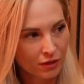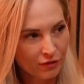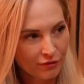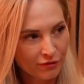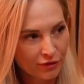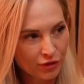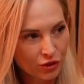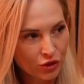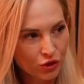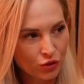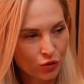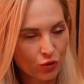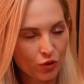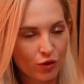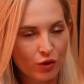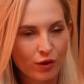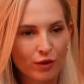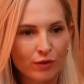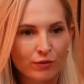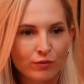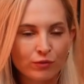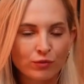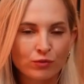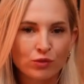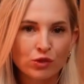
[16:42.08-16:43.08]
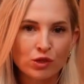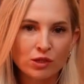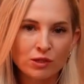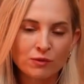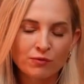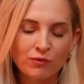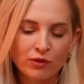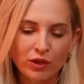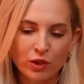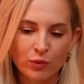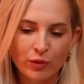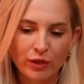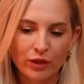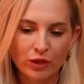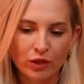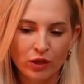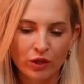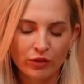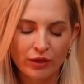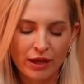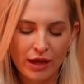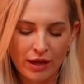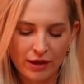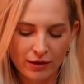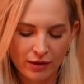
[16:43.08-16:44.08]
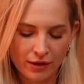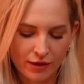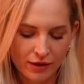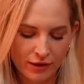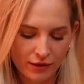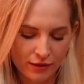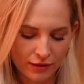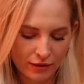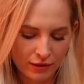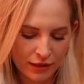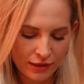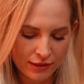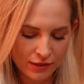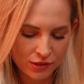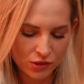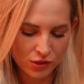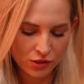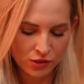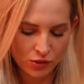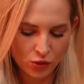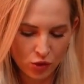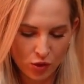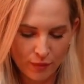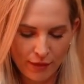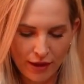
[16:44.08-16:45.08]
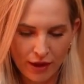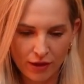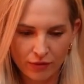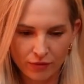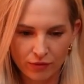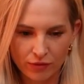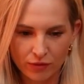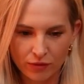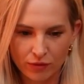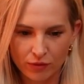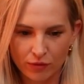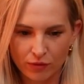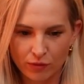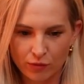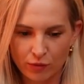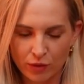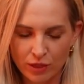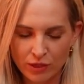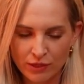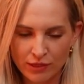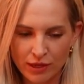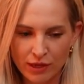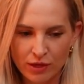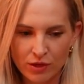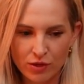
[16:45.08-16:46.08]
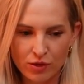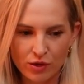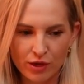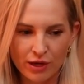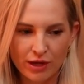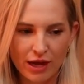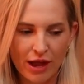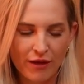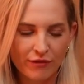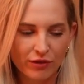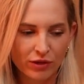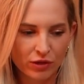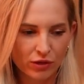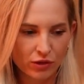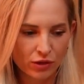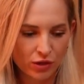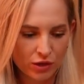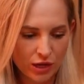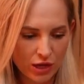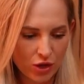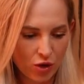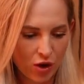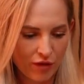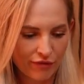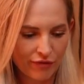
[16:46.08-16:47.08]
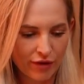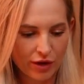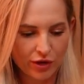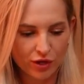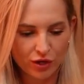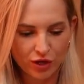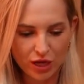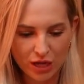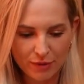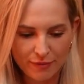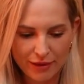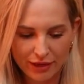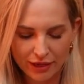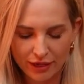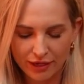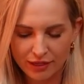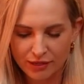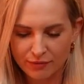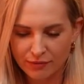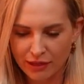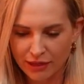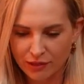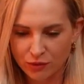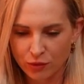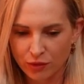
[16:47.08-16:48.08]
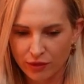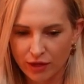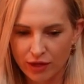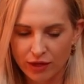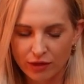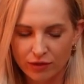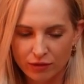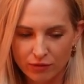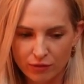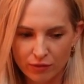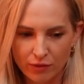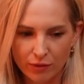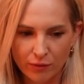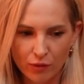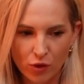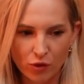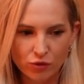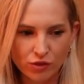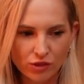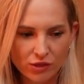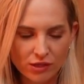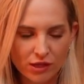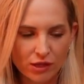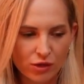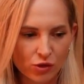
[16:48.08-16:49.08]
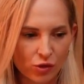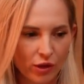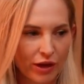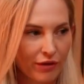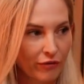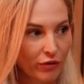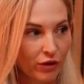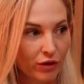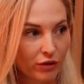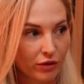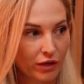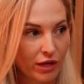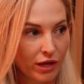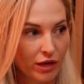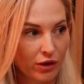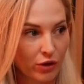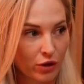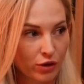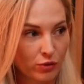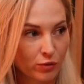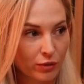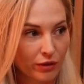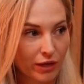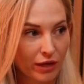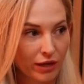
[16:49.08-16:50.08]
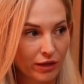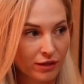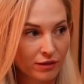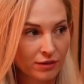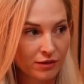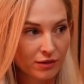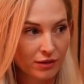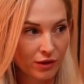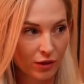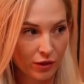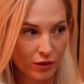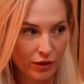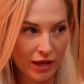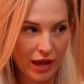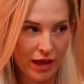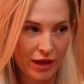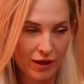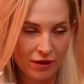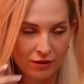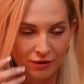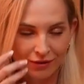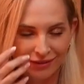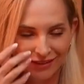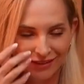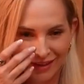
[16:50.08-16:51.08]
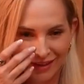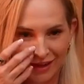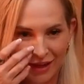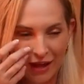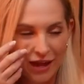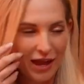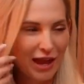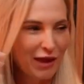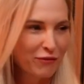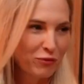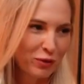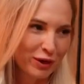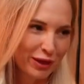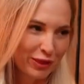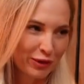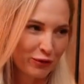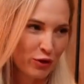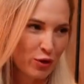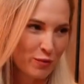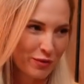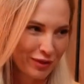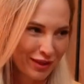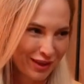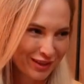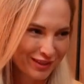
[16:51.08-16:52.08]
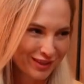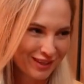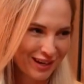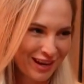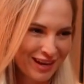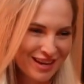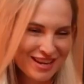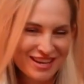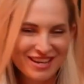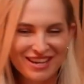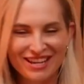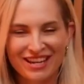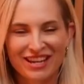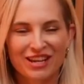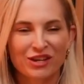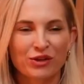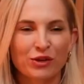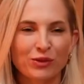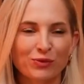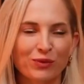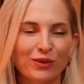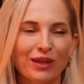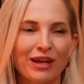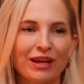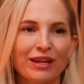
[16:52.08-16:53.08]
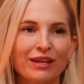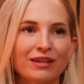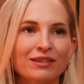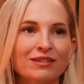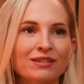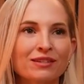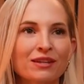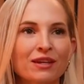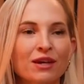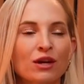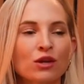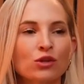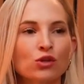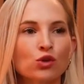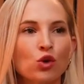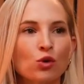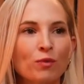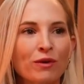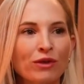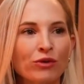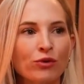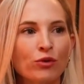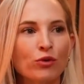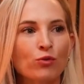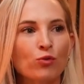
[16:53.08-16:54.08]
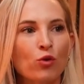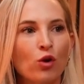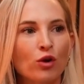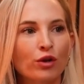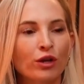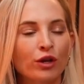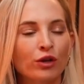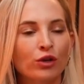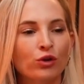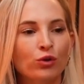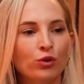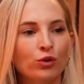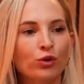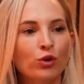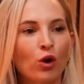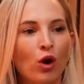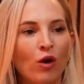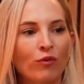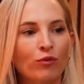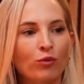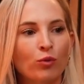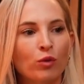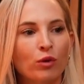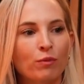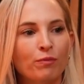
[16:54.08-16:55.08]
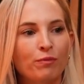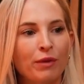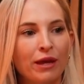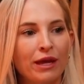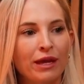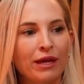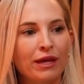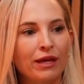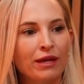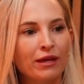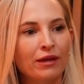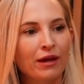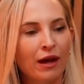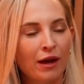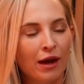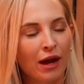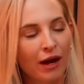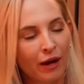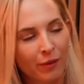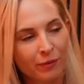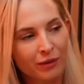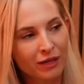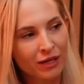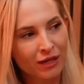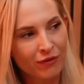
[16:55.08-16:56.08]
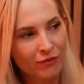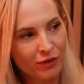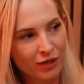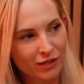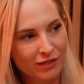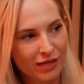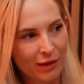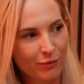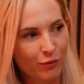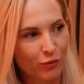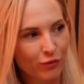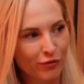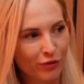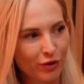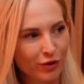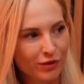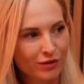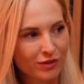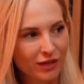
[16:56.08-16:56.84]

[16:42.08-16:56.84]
For sure. Just really quickly on that, let's just talk about when you say you need to have a unique offer, unique mechanism, that sort of thing. I'm conscious that not everyone here knows what that is. Here, everyone in the room with us today knows what that is. Talk me through what a good offer would be. I'm going to give an example first.